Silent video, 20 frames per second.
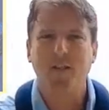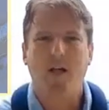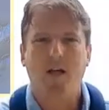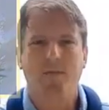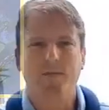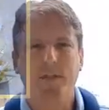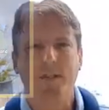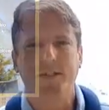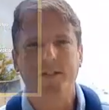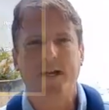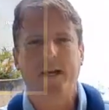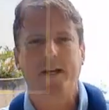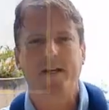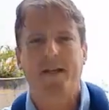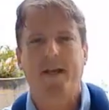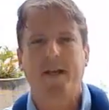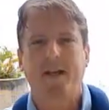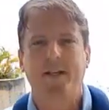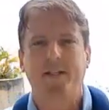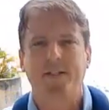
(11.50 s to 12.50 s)
love these kind of
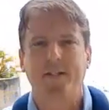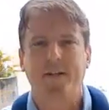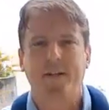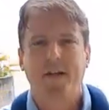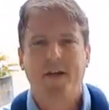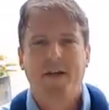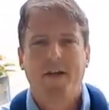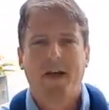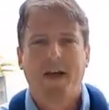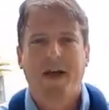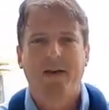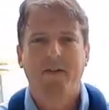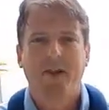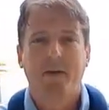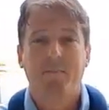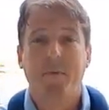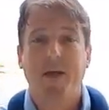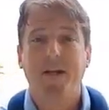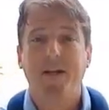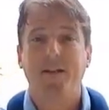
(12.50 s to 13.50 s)
days, and haven't
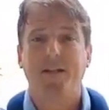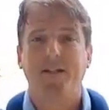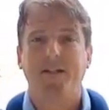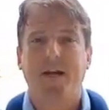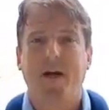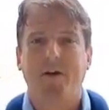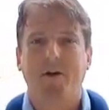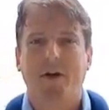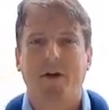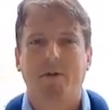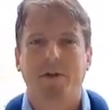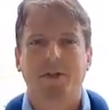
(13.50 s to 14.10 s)
had many of these out here,